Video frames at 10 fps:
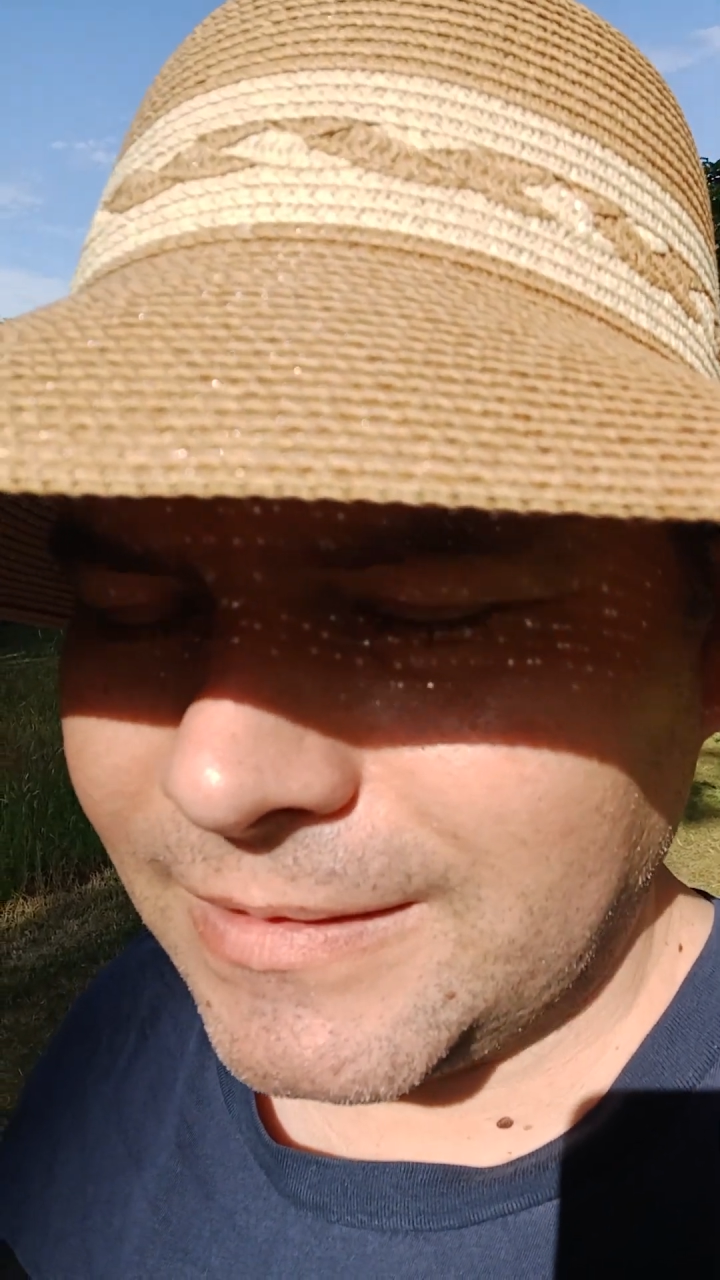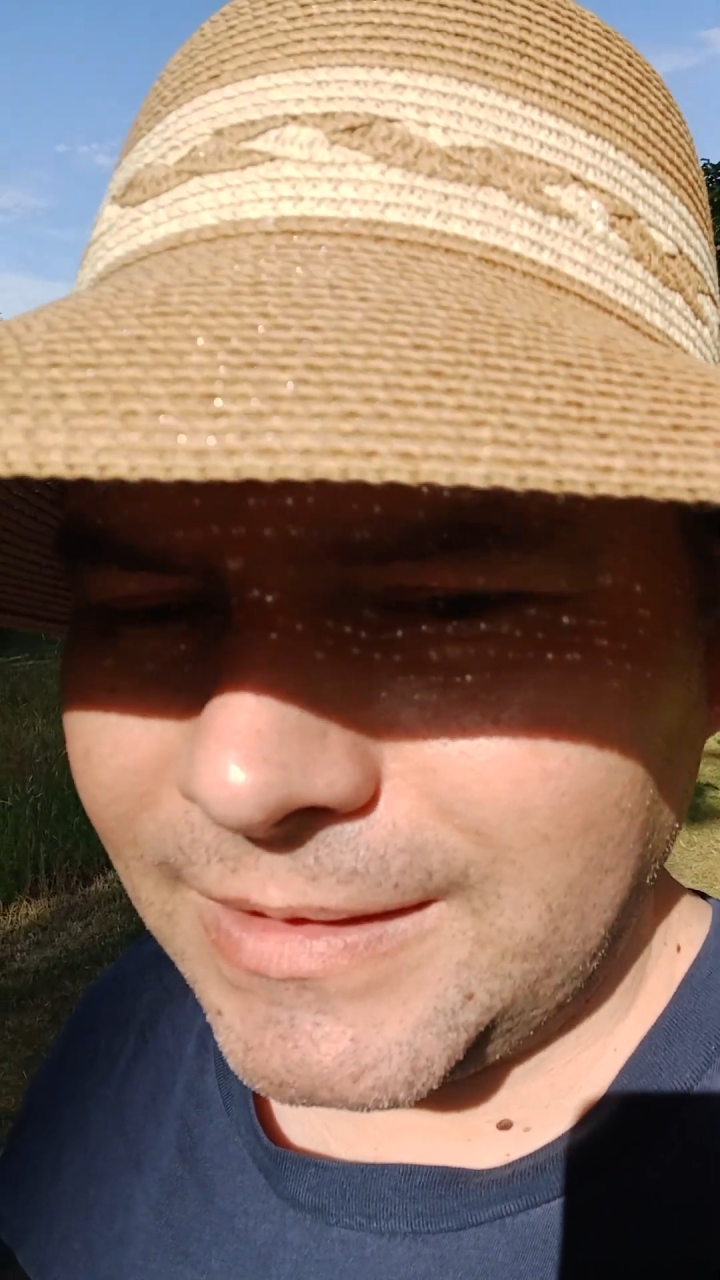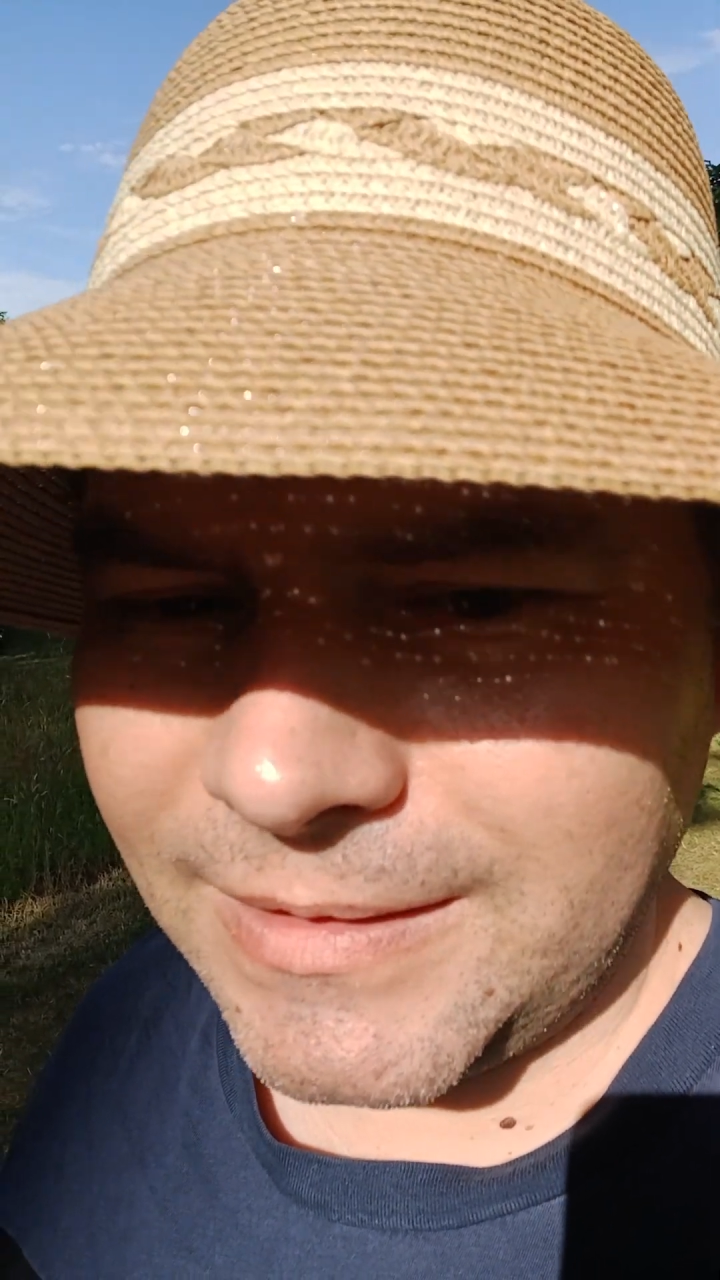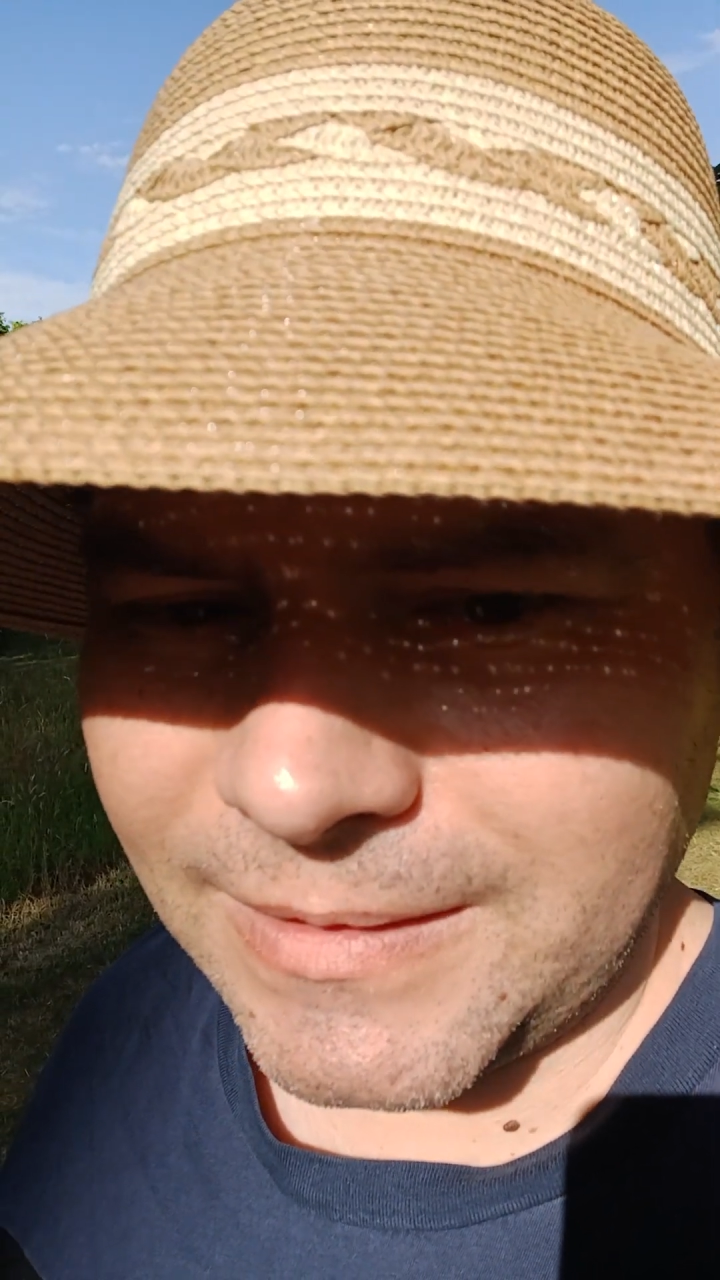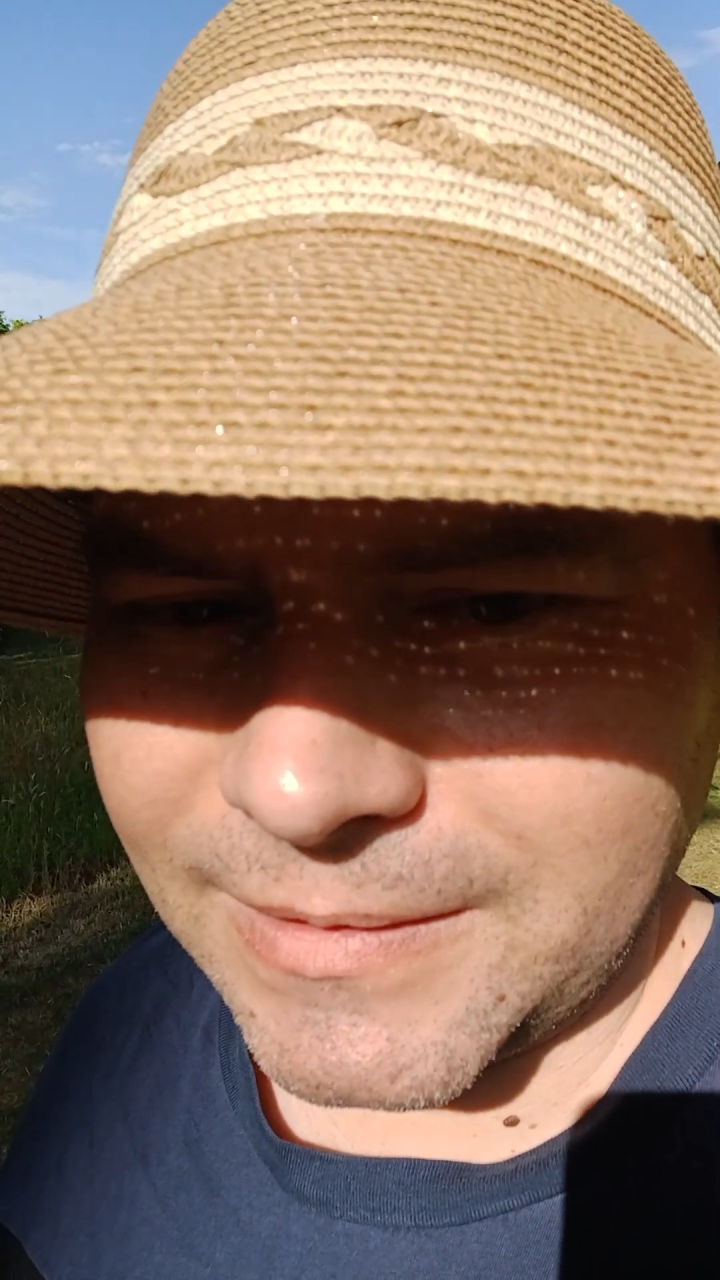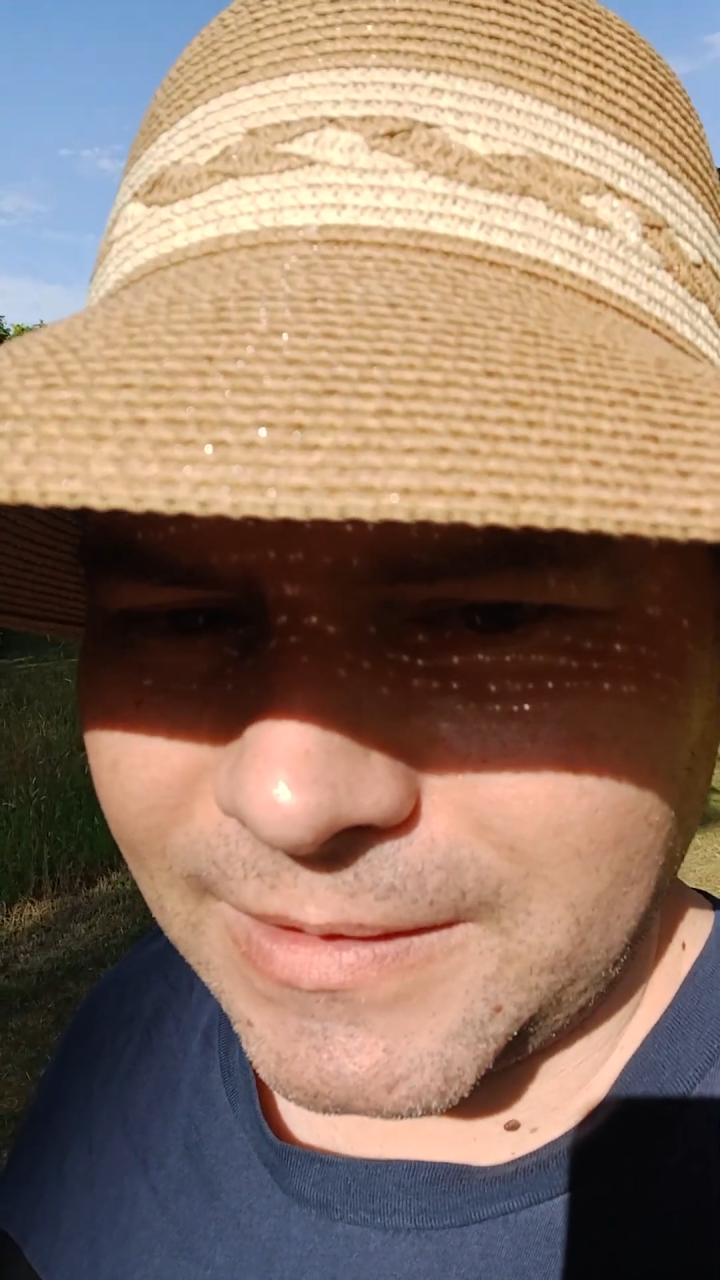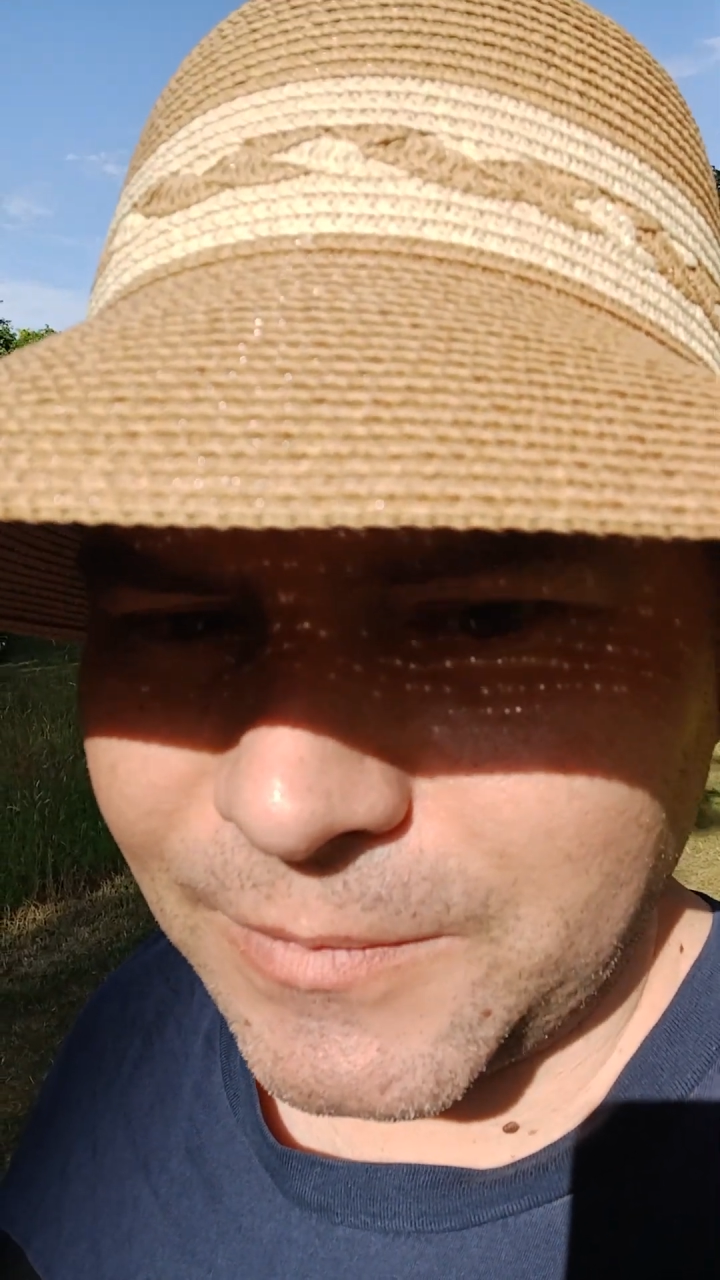a distance.